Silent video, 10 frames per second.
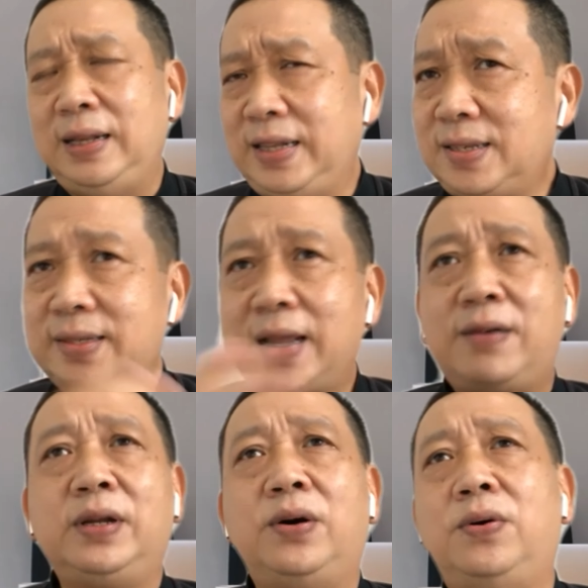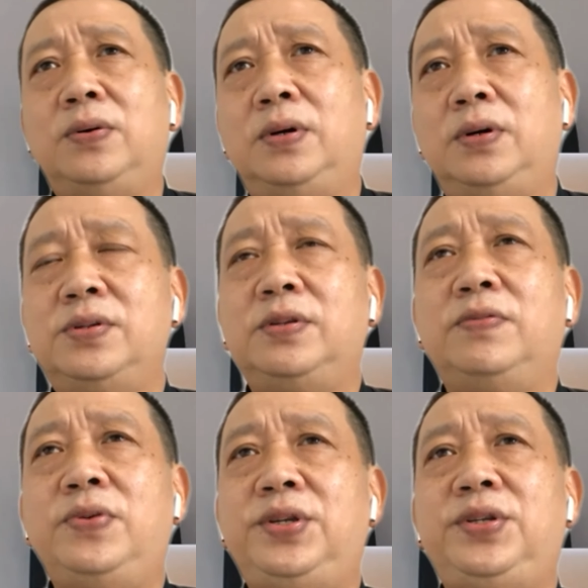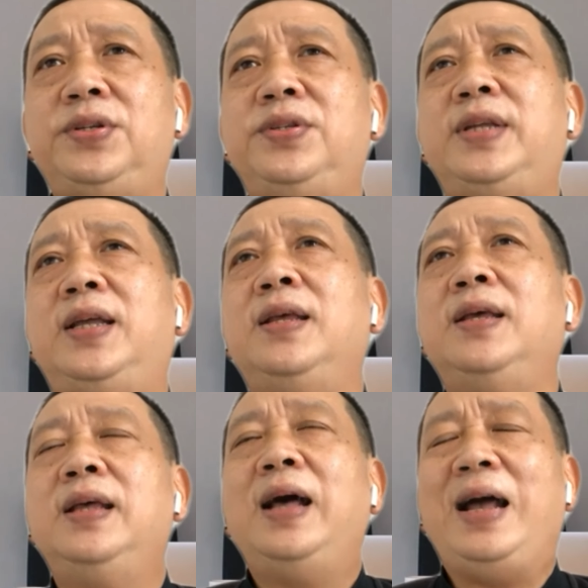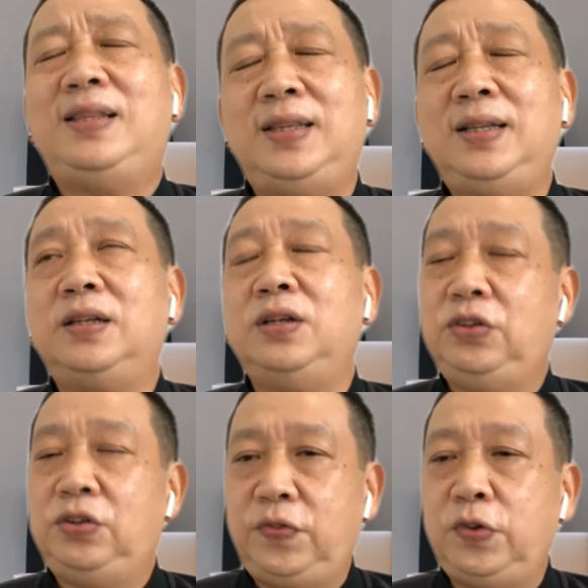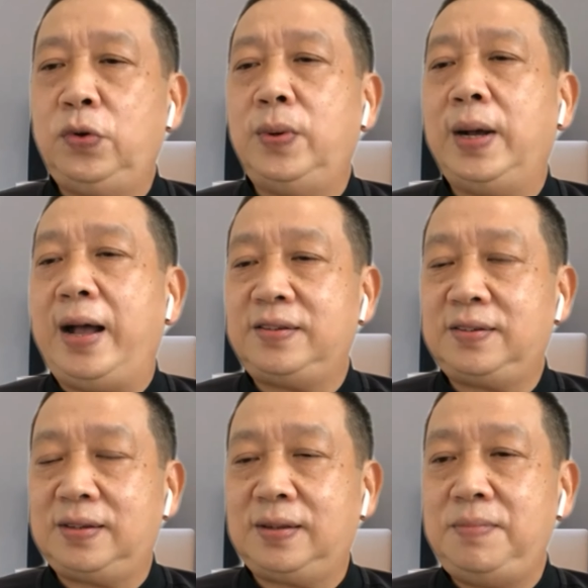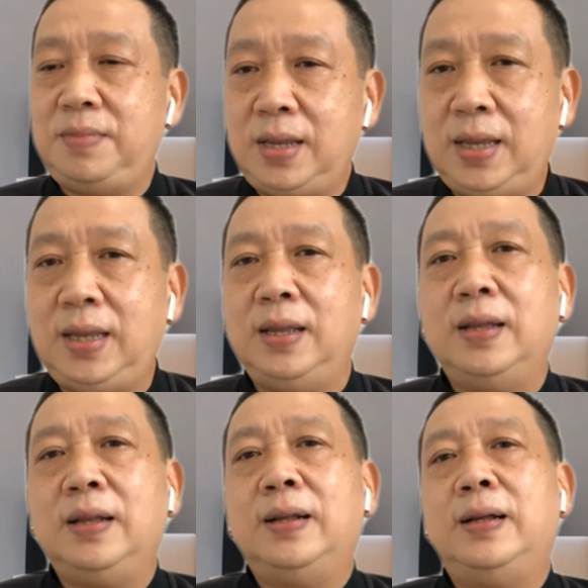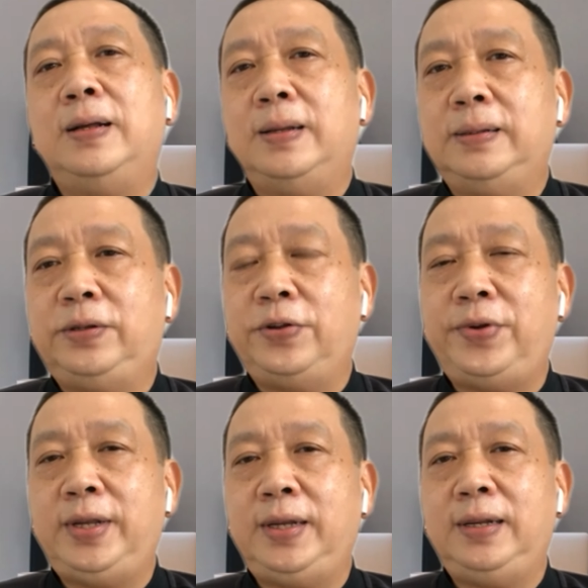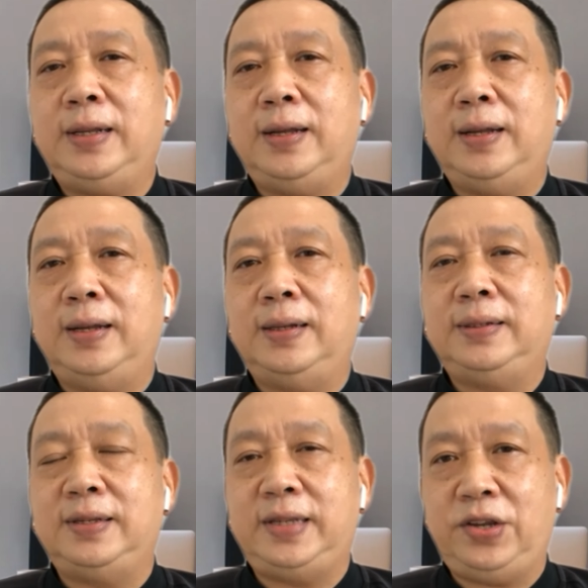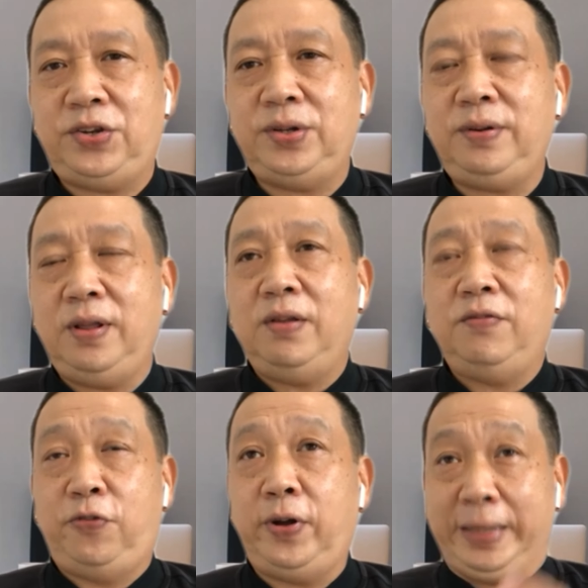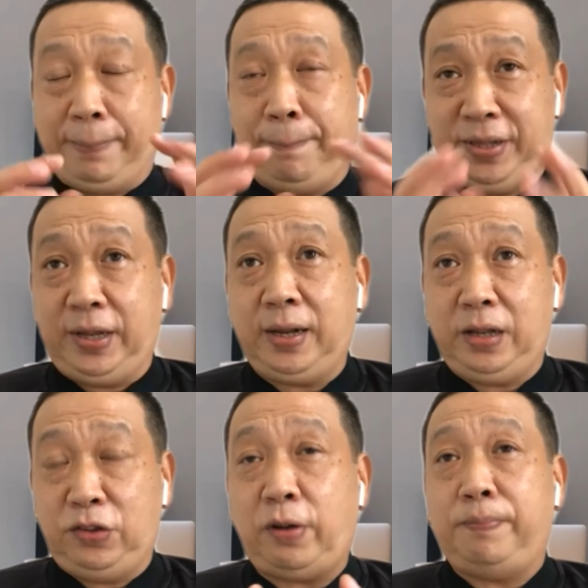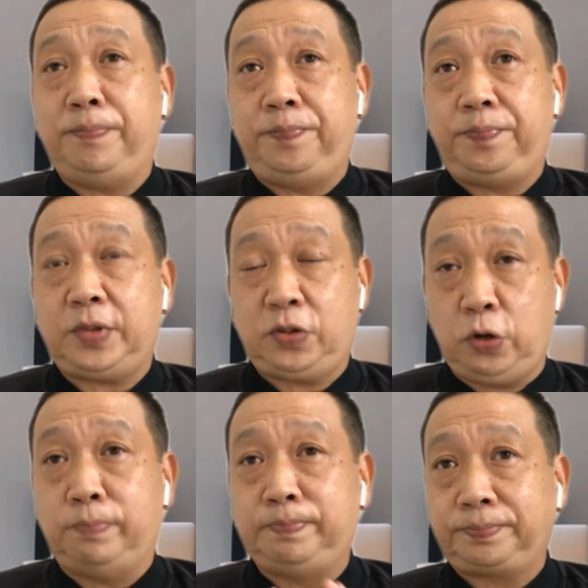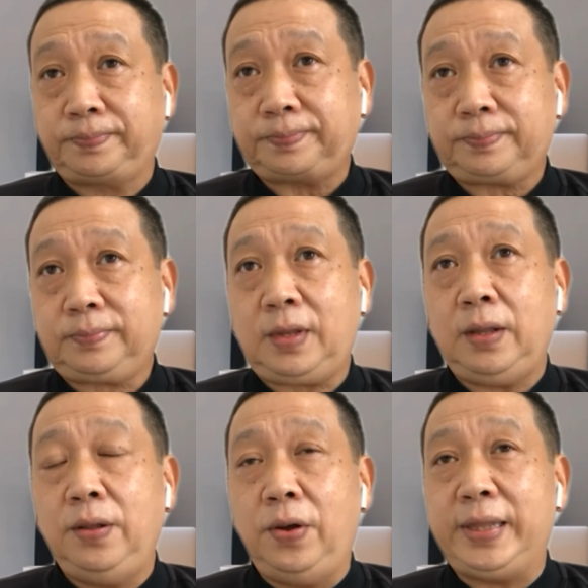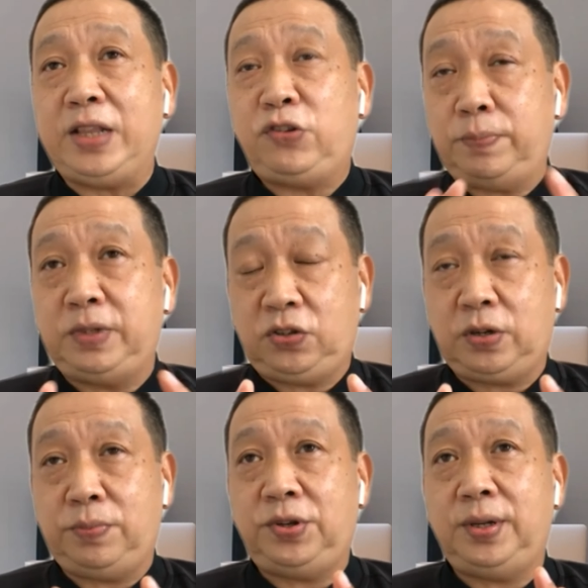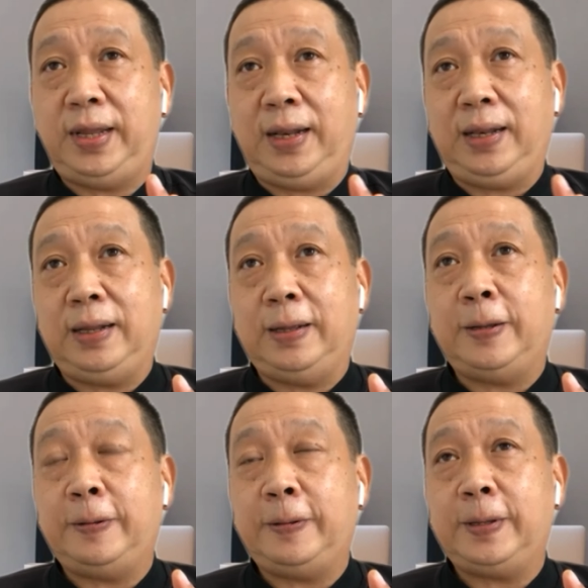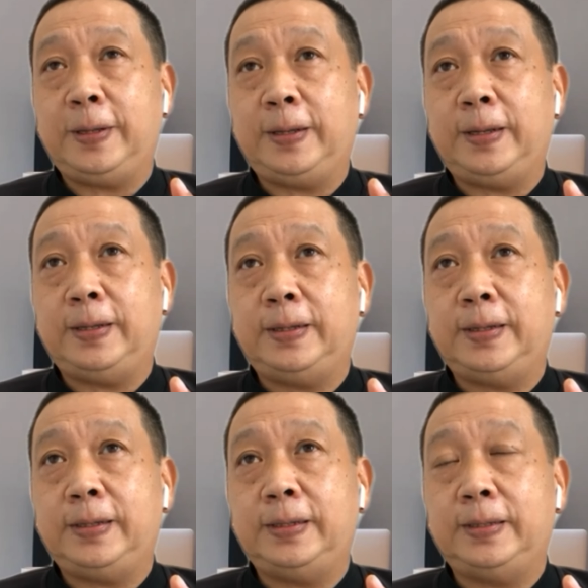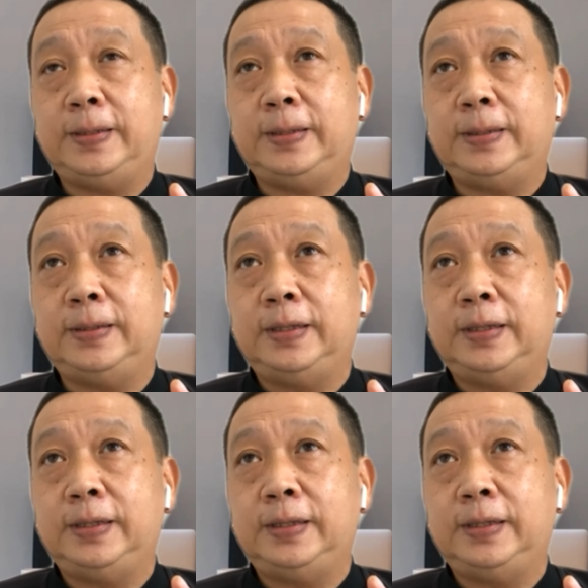list down a whole host of questions that I think the interviewer will ask me uh, during uh, the session for that particular job scope or that job description that uh, uh,